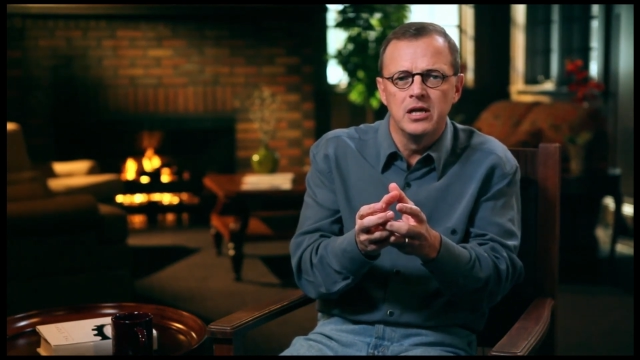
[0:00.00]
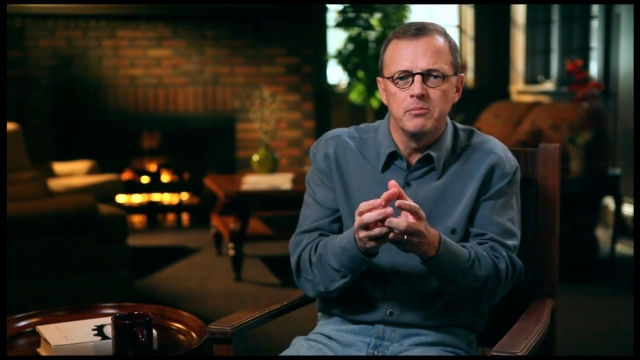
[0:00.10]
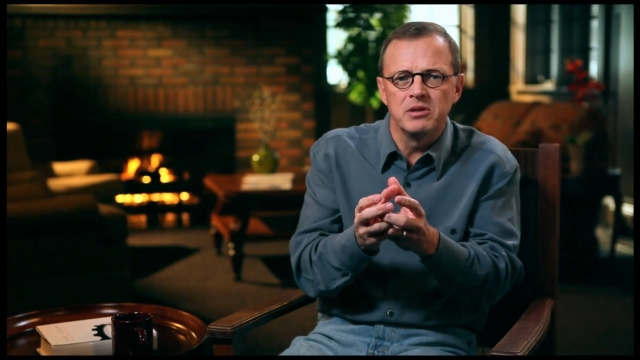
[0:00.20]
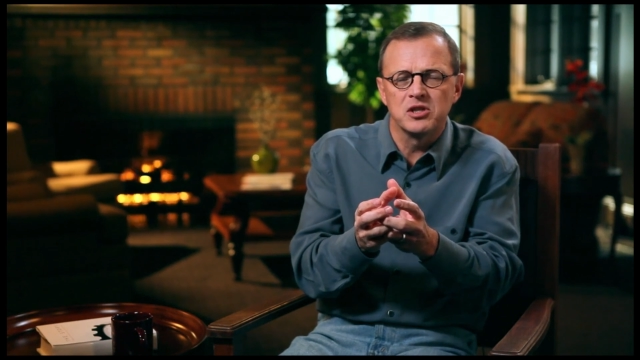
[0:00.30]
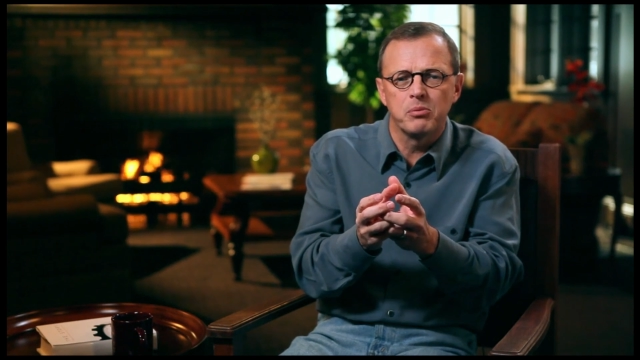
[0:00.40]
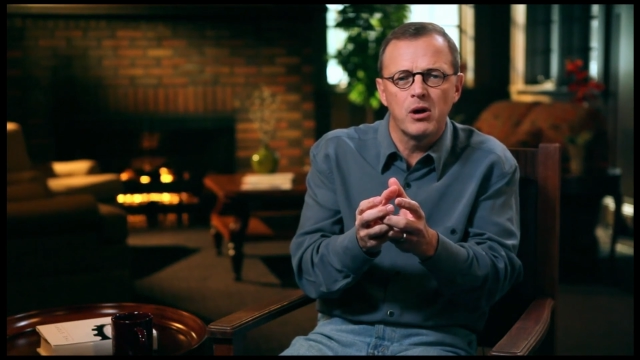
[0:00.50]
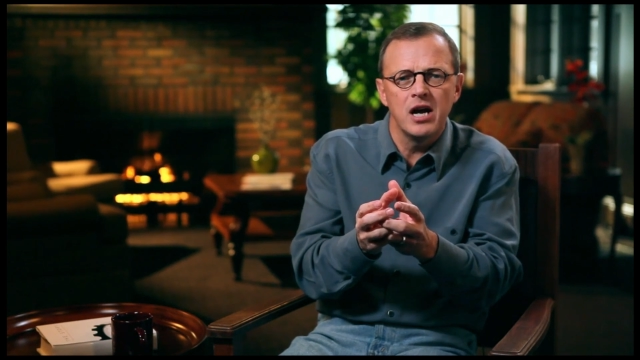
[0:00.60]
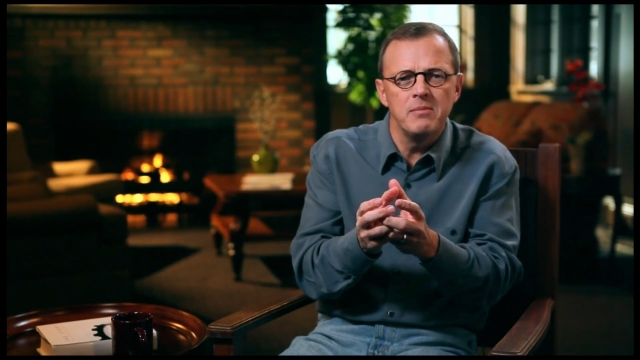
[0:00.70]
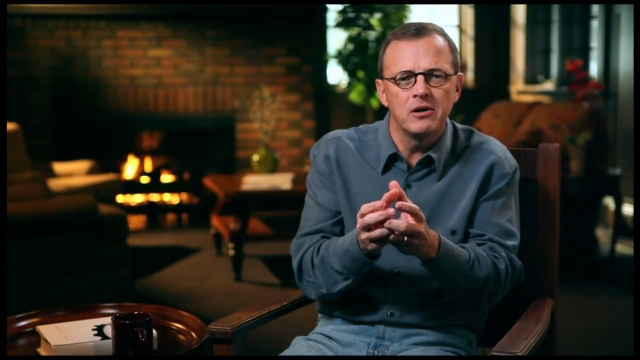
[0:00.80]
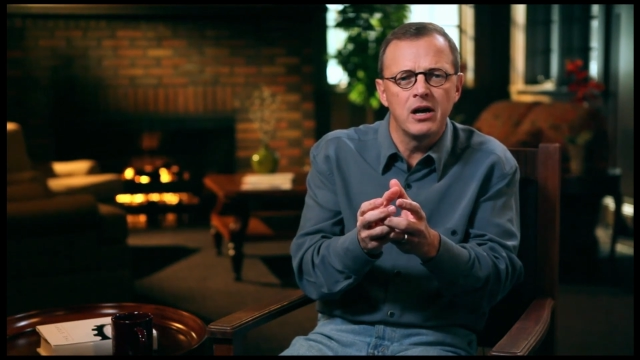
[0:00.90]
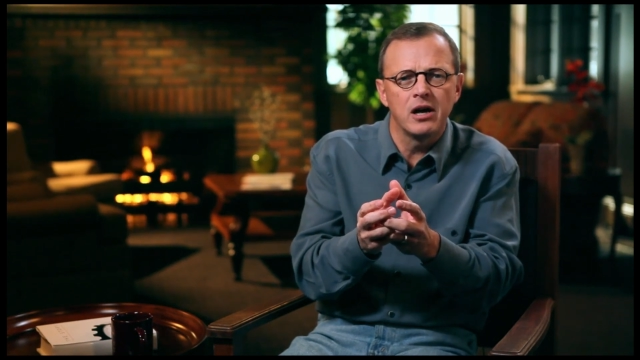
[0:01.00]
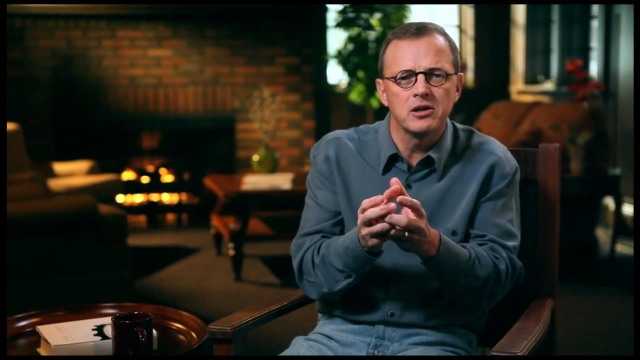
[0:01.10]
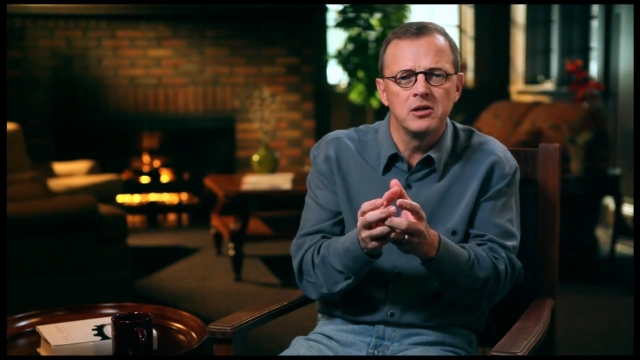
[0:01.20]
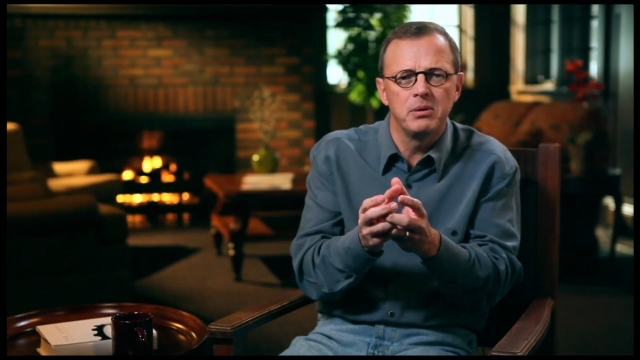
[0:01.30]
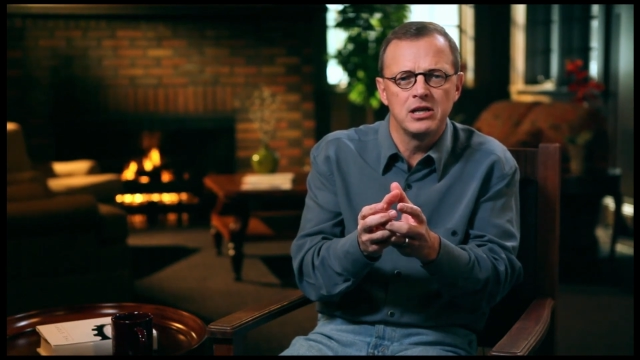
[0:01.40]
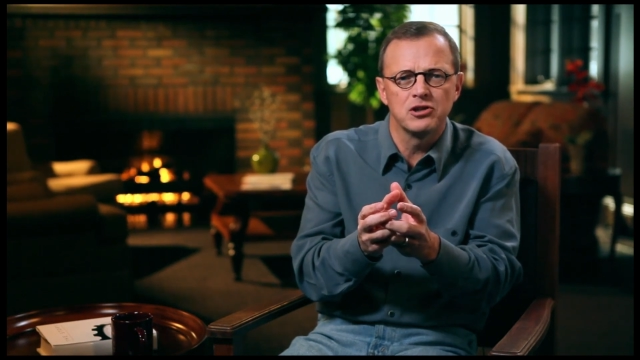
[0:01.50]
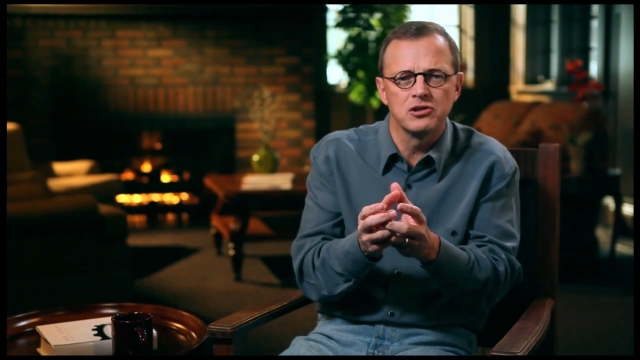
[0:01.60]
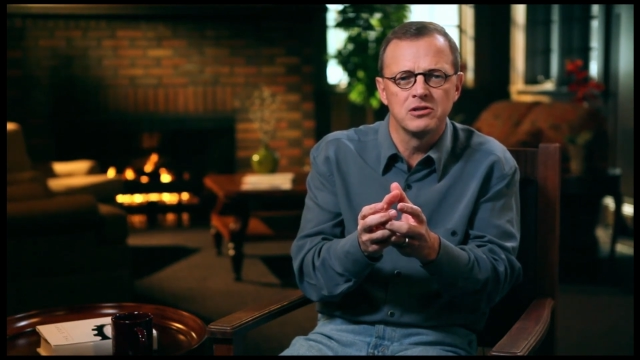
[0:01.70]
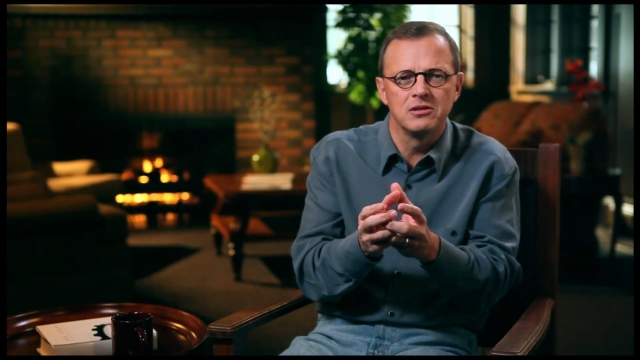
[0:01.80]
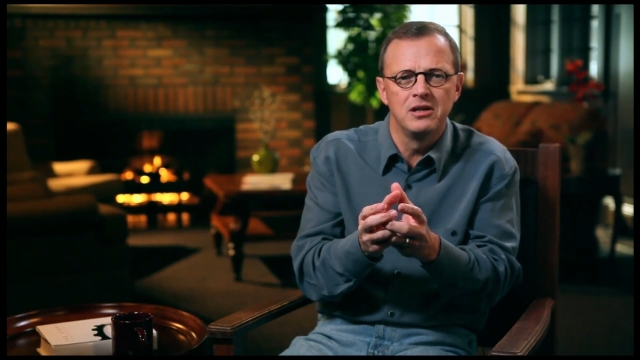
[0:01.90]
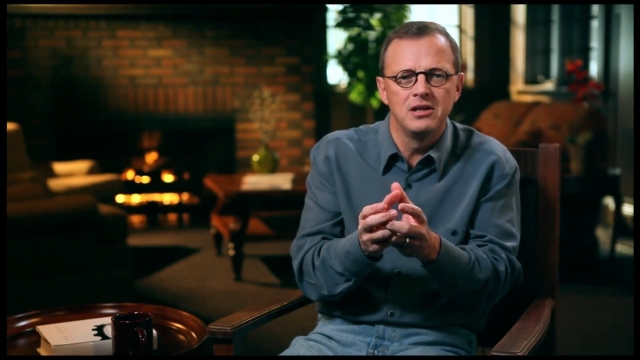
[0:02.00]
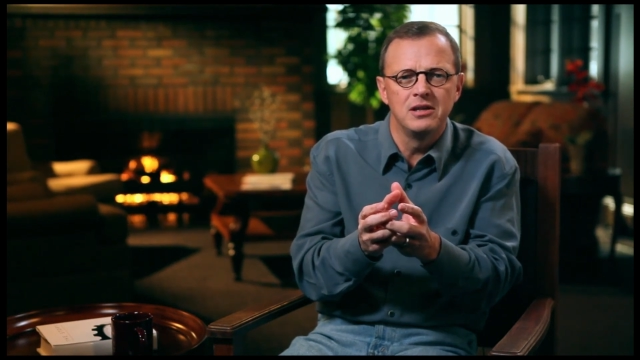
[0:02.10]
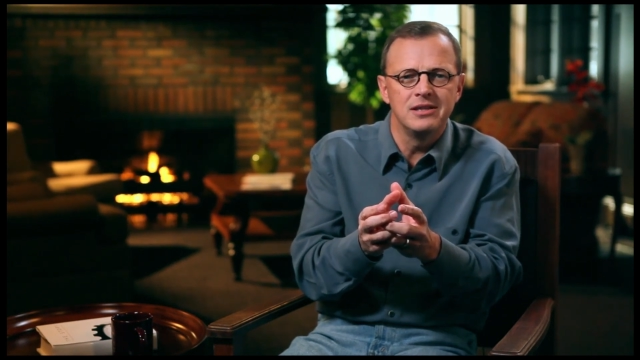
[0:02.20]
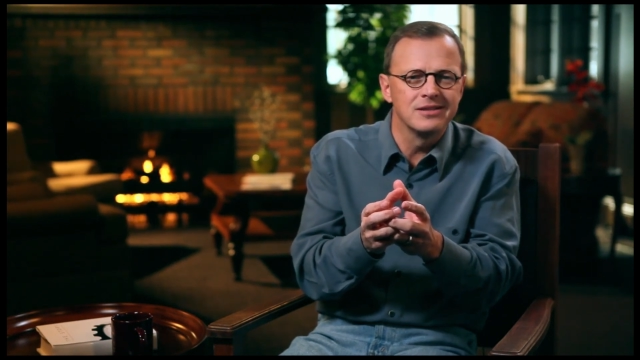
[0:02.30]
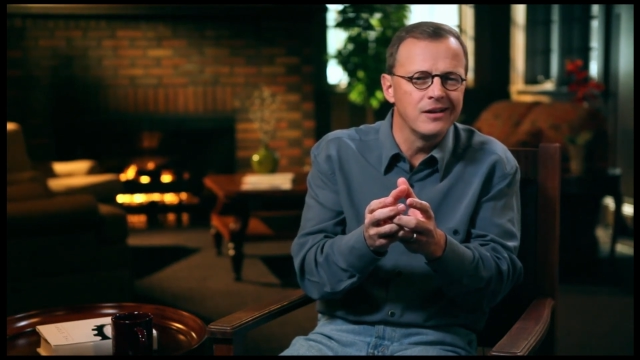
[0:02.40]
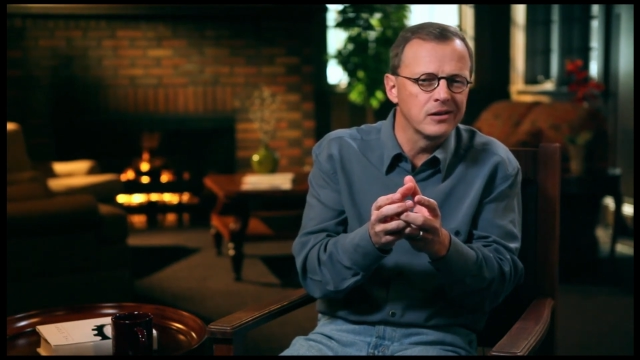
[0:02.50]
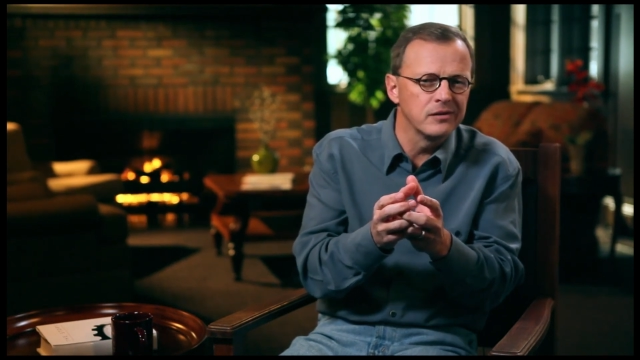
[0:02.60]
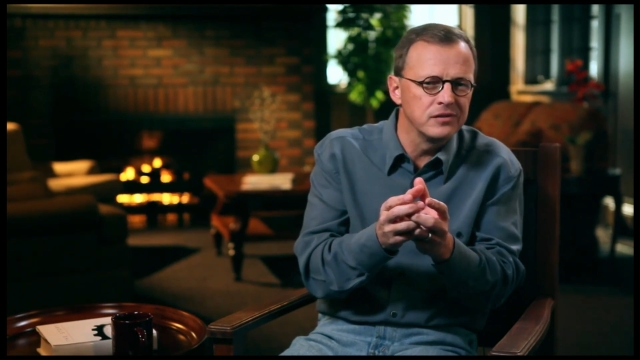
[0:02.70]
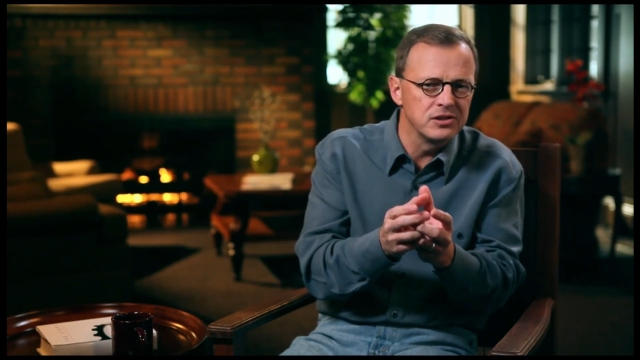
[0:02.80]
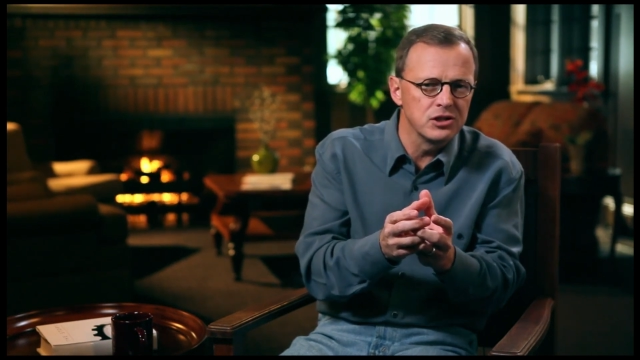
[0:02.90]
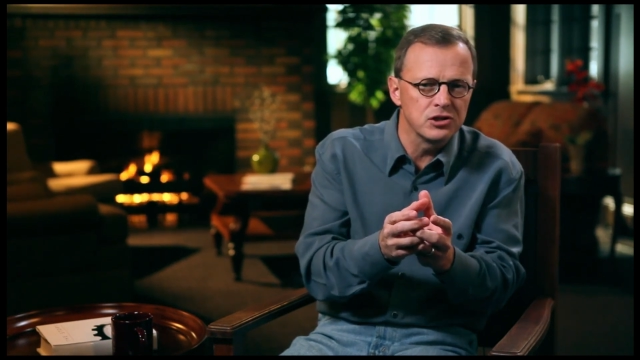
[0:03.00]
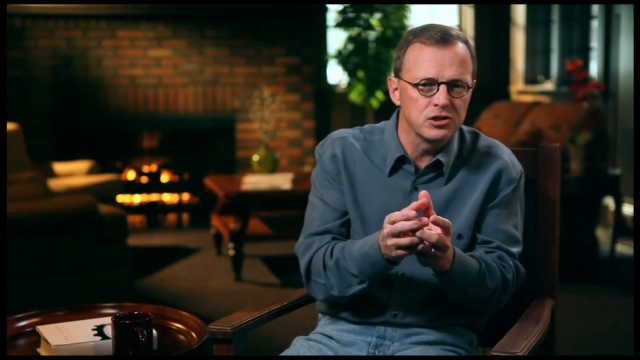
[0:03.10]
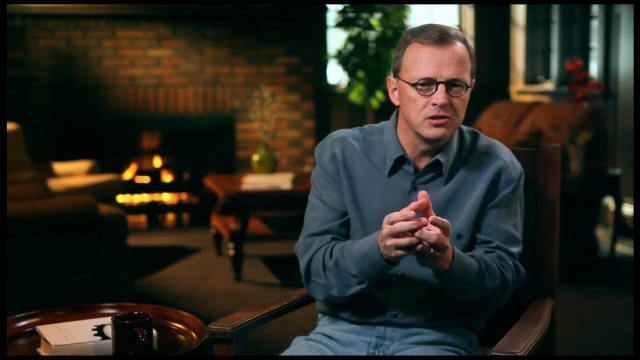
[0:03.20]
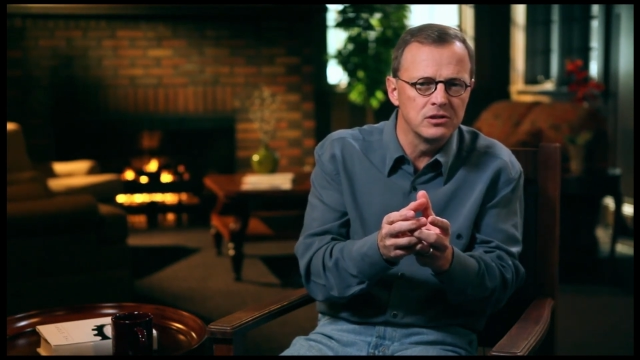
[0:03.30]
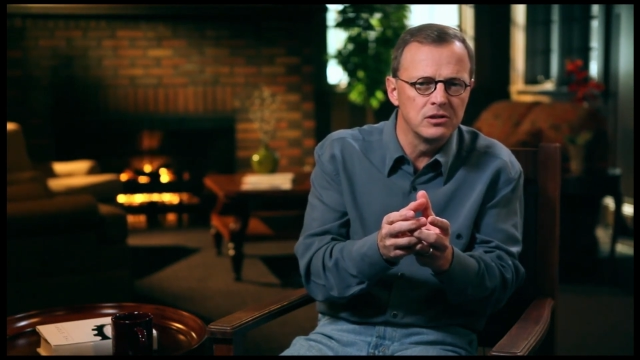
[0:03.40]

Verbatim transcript: but his primary occupation is not a physician.